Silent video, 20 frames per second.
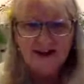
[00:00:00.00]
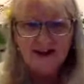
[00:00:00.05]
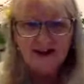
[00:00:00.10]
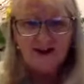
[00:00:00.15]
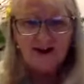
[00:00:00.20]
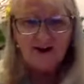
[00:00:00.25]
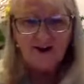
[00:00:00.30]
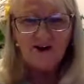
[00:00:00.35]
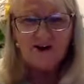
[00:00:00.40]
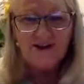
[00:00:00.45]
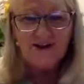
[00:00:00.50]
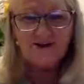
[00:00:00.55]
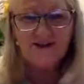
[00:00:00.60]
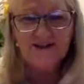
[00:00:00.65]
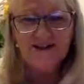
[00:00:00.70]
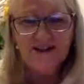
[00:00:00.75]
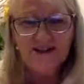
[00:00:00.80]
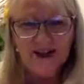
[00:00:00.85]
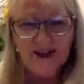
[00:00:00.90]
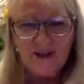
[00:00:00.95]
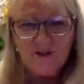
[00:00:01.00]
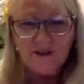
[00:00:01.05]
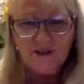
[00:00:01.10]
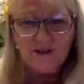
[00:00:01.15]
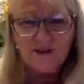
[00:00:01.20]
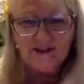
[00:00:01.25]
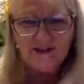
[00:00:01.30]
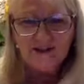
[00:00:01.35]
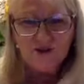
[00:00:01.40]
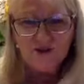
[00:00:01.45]
I can see
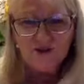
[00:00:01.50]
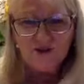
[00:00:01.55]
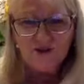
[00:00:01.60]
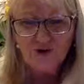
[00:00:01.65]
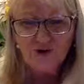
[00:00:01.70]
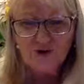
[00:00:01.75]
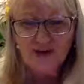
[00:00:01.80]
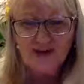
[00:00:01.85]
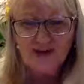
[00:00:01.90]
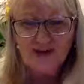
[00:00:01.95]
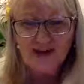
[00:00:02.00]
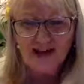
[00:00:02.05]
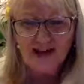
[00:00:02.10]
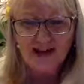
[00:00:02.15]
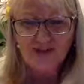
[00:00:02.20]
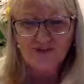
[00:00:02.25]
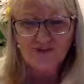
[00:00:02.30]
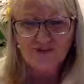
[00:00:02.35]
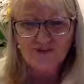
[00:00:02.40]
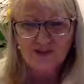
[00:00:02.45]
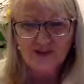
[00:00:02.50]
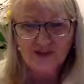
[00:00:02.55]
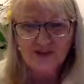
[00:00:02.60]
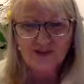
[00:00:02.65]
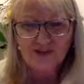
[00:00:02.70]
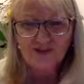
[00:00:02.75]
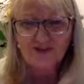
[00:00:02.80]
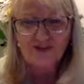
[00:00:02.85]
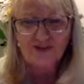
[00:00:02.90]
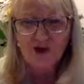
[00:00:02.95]
Emily's joined, and Jake
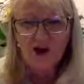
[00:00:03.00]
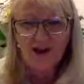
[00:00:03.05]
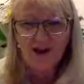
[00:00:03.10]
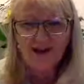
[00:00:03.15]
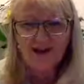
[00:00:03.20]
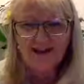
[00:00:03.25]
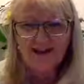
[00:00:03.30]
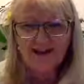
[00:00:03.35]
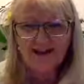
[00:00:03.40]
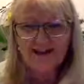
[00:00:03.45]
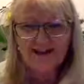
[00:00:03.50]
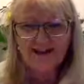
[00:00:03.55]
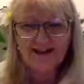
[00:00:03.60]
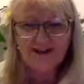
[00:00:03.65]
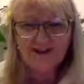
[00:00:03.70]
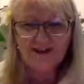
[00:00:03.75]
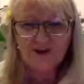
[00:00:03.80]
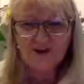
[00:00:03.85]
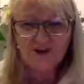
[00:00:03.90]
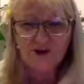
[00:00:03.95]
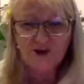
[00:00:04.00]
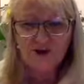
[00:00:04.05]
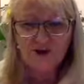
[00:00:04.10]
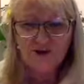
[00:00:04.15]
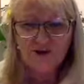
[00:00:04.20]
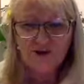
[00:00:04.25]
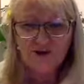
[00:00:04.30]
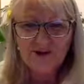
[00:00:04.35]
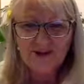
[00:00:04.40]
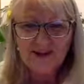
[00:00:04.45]
and Riley are here too,
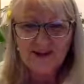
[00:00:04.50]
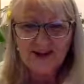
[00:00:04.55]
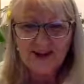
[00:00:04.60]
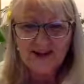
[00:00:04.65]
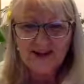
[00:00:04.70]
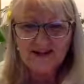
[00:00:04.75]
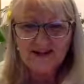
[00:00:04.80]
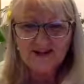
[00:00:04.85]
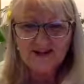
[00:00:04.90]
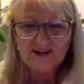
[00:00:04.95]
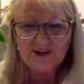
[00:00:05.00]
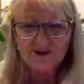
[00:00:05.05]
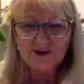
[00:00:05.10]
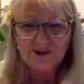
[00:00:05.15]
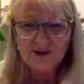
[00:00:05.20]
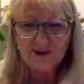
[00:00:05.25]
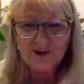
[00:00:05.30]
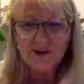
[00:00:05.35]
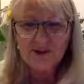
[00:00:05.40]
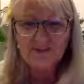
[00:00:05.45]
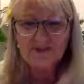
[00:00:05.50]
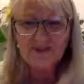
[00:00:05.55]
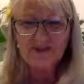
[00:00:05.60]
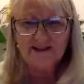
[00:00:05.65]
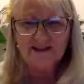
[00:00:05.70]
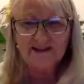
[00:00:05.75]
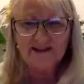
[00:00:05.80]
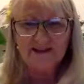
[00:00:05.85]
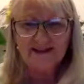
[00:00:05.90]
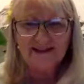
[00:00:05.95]
and so's Tommy,
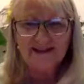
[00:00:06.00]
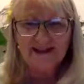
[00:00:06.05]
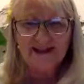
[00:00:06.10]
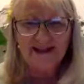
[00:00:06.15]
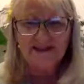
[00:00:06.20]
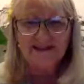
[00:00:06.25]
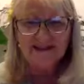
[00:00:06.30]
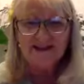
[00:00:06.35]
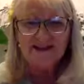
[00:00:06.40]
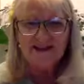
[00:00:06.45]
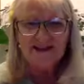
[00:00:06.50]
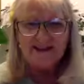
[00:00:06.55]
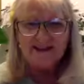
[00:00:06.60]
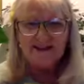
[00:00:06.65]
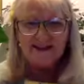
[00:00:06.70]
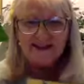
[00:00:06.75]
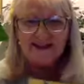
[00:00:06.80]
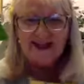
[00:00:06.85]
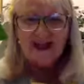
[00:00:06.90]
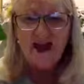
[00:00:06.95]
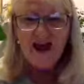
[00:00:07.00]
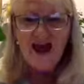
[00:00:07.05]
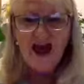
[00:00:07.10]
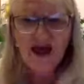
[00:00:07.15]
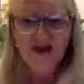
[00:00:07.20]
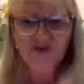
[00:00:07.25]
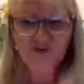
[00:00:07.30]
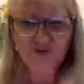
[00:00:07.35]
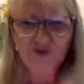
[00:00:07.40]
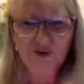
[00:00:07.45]
Millie and Emily,
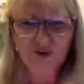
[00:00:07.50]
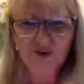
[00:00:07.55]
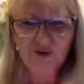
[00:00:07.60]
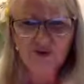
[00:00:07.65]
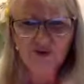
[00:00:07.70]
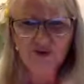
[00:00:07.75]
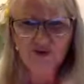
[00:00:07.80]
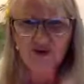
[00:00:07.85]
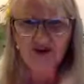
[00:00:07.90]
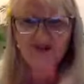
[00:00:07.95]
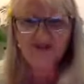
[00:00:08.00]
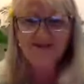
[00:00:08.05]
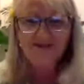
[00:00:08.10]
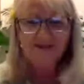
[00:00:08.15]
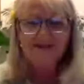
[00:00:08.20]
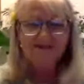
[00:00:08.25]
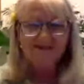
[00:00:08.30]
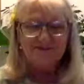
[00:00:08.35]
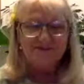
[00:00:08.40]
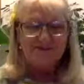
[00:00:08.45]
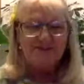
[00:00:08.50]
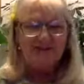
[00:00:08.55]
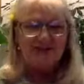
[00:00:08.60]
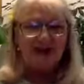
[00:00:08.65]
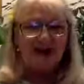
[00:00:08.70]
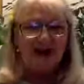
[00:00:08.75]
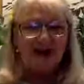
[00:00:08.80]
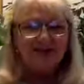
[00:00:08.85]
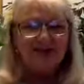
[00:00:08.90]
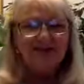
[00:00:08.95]
and Nora with
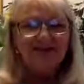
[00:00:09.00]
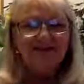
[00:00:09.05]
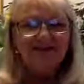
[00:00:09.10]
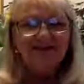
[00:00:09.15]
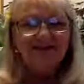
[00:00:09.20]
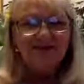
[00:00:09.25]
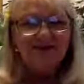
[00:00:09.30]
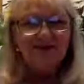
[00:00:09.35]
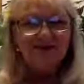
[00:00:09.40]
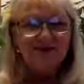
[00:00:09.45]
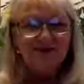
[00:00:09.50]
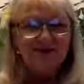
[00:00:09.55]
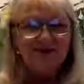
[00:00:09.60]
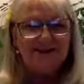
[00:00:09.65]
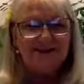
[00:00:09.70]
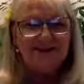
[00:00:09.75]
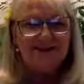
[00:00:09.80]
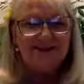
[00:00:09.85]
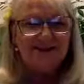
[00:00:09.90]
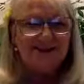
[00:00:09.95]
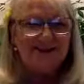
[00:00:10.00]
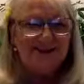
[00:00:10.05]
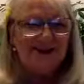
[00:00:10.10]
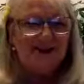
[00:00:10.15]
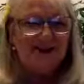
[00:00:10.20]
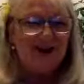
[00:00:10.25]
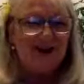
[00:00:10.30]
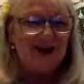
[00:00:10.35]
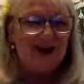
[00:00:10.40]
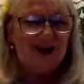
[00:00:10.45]
Charlotte. So good to see you
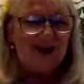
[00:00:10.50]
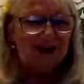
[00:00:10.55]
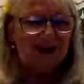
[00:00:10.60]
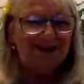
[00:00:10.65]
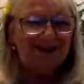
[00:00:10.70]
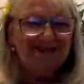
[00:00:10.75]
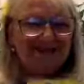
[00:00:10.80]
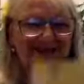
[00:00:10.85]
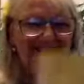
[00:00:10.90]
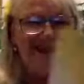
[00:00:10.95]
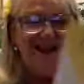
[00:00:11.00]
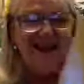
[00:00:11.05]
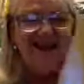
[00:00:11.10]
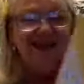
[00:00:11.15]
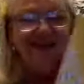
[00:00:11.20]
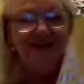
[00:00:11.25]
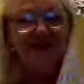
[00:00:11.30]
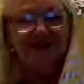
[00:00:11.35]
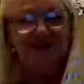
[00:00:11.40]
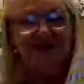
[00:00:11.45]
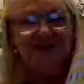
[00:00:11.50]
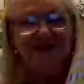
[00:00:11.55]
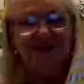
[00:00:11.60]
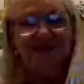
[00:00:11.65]
guys. So this is